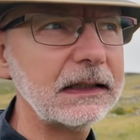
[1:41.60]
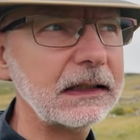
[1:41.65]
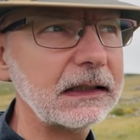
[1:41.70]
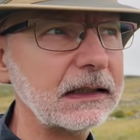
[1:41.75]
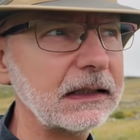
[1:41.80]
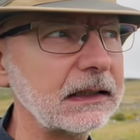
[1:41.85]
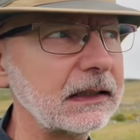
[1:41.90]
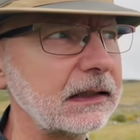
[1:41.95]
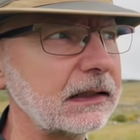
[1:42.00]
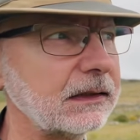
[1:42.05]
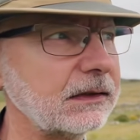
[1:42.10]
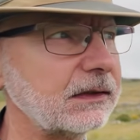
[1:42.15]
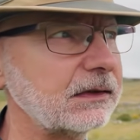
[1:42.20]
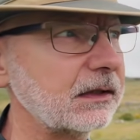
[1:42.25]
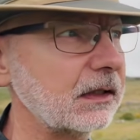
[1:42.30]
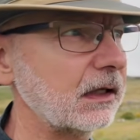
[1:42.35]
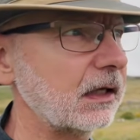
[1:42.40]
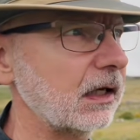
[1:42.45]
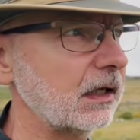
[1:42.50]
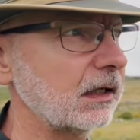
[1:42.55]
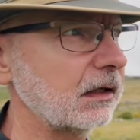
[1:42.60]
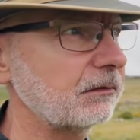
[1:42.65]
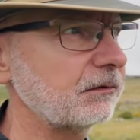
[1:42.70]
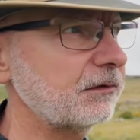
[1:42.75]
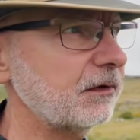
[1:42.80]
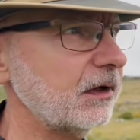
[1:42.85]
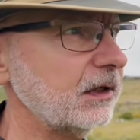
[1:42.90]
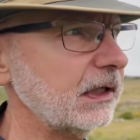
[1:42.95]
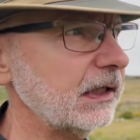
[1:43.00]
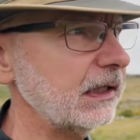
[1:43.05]
and I'm
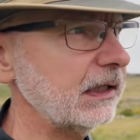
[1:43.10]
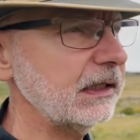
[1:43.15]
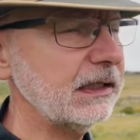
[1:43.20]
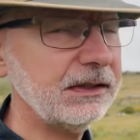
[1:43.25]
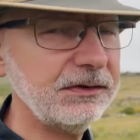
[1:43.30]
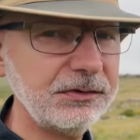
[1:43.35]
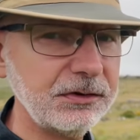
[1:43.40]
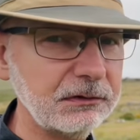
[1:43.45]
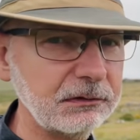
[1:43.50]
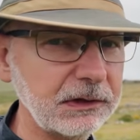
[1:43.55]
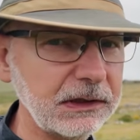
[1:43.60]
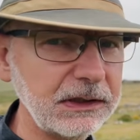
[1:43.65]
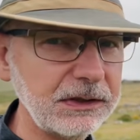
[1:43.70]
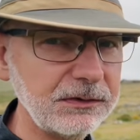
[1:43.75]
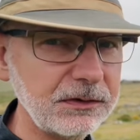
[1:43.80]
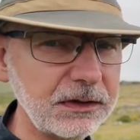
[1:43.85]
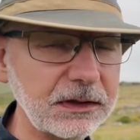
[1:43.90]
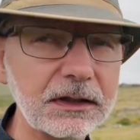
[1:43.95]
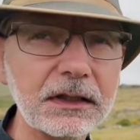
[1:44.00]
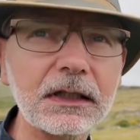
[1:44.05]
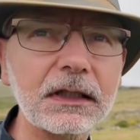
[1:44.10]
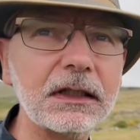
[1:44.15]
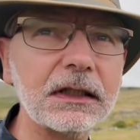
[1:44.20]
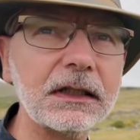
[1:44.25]
finding it easier and easier